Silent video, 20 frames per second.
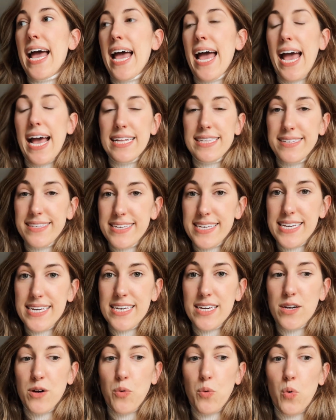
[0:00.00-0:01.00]

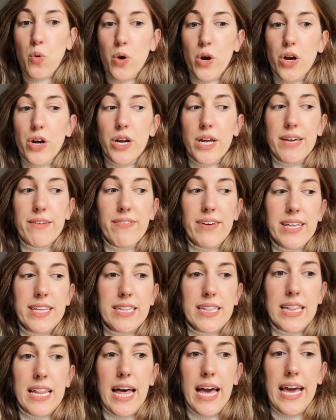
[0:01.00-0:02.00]
Etsy, or
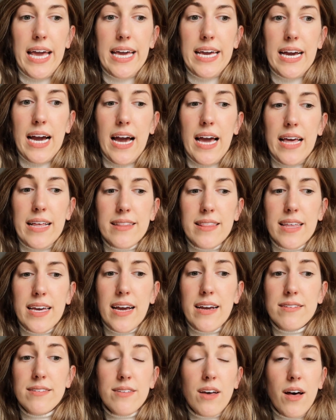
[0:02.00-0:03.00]
even like I think
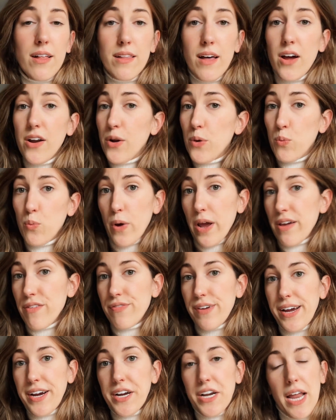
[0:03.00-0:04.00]
I saw a lot on
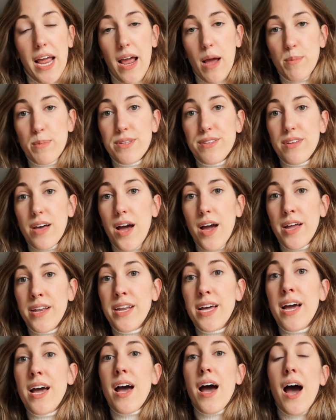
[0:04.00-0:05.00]
Wayfair and
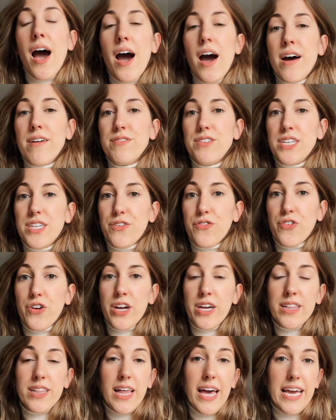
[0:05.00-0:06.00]
Amazon of
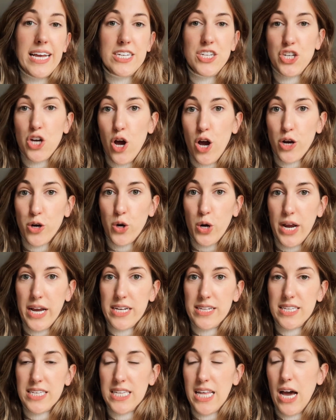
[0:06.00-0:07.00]
different like dog
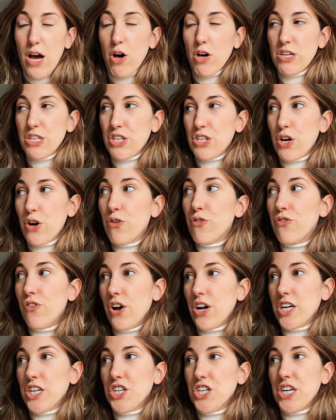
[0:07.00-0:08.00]
crates that also
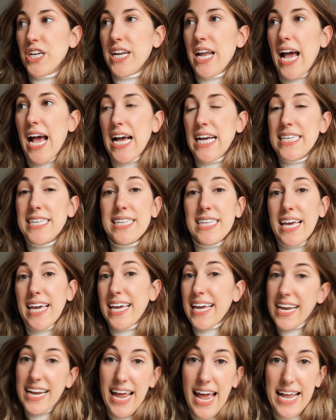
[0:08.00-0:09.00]
function as
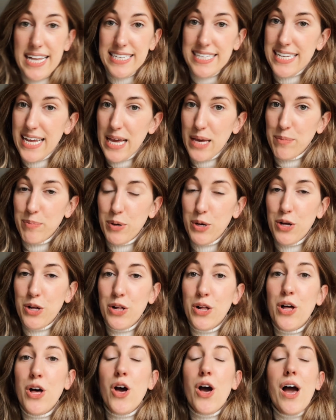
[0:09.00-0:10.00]
like an end
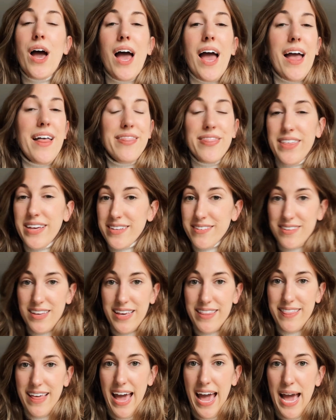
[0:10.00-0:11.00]
table and things
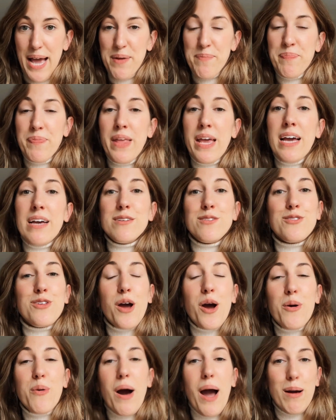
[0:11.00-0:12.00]
like that.
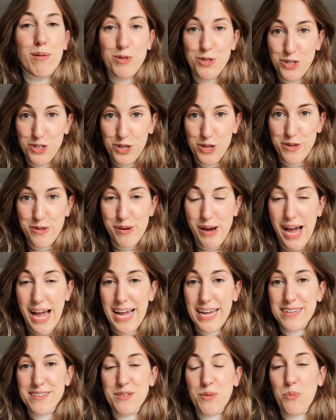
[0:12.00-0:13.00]
So I will show you
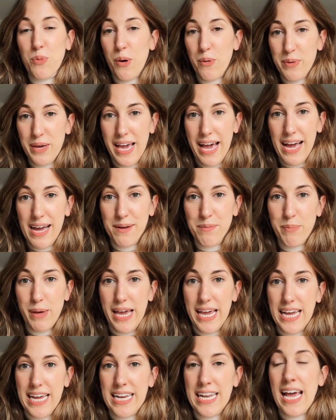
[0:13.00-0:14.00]
guys what we had
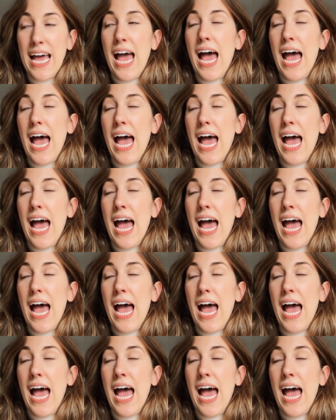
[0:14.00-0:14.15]
made.